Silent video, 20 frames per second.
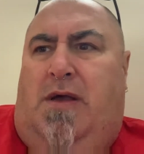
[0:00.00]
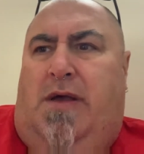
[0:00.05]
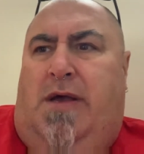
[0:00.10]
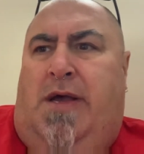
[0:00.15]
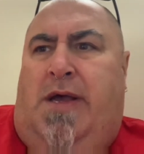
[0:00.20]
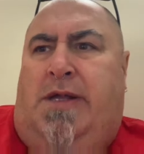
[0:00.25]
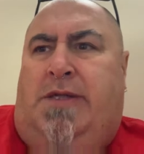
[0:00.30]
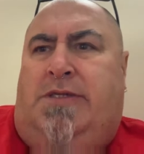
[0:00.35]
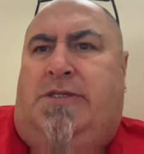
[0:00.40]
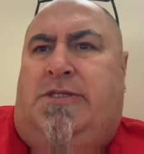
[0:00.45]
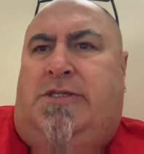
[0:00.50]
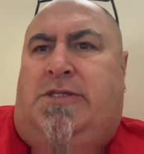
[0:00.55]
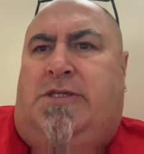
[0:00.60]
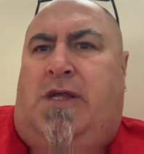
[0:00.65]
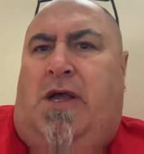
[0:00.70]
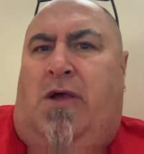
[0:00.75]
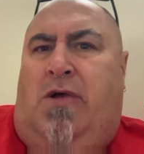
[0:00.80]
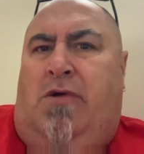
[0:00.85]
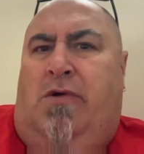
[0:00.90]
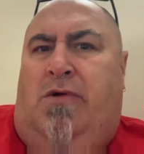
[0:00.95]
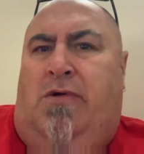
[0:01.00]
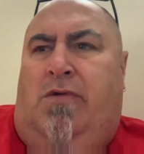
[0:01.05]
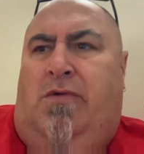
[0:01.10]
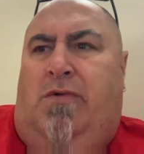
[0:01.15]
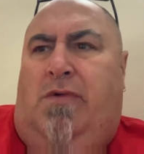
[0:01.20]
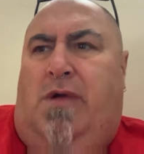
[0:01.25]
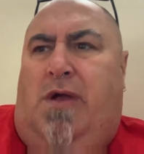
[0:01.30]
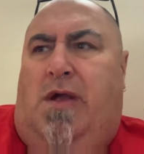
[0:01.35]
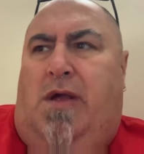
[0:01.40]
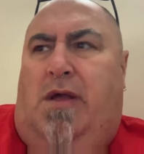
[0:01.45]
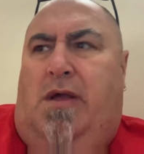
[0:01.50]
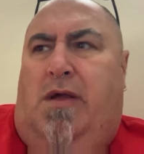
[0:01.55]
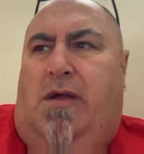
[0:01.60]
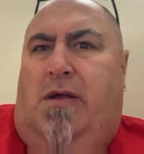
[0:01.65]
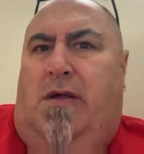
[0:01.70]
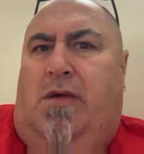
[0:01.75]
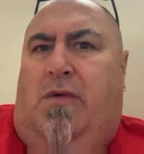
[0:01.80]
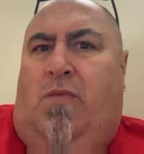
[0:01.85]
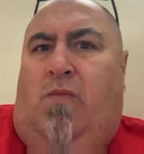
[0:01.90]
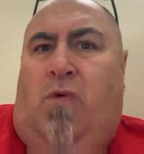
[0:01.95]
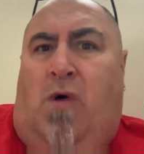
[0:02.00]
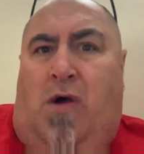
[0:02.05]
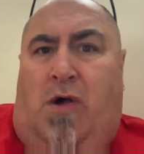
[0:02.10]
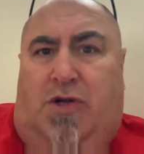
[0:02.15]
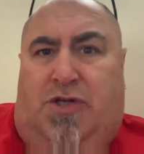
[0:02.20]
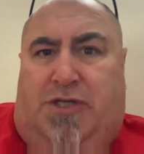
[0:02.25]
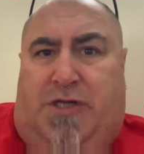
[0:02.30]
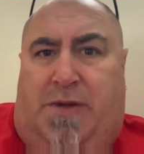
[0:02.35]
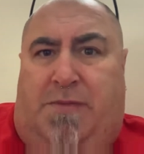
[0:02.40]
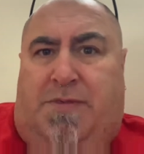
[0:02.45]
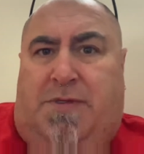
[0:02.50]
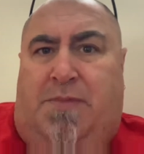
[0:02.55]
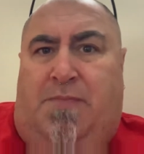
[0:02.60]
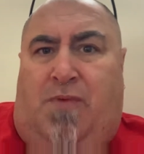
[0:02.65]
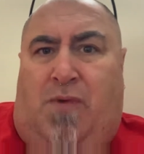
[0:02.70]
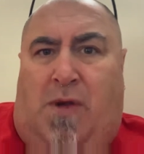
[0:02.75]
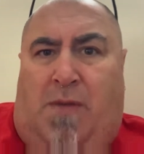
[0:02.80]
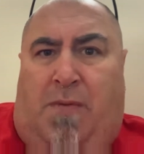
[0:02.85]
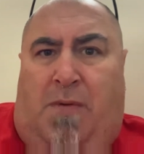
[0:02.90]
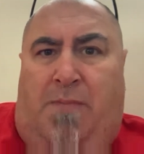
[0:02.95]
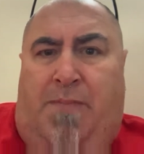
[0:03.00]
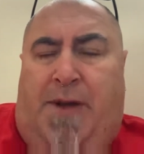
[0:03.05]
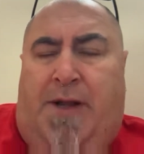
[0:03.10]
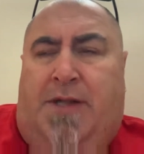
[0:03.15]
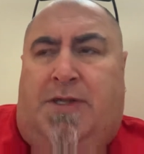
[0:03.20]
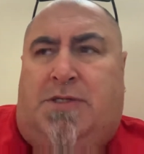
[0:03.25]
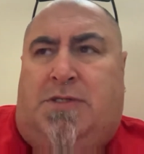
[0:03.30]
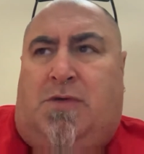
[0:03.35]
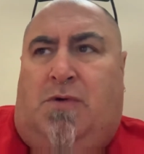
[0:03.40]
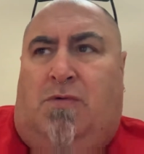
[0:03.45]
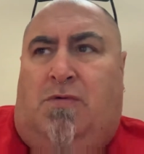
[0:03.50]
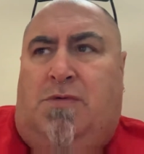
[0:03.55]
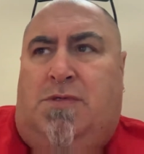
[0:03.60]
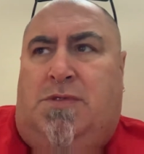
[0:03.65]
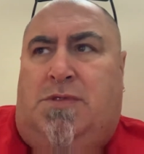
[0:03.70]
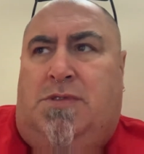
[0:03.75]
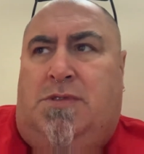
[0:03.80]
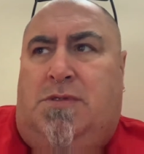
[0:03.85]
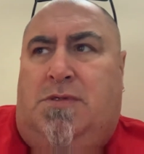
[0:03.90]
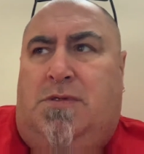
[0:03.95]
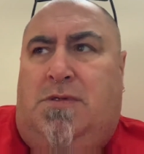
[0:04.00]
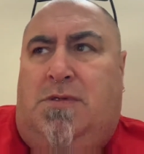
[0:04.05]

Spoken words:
and so worshipped and put up on pedestals.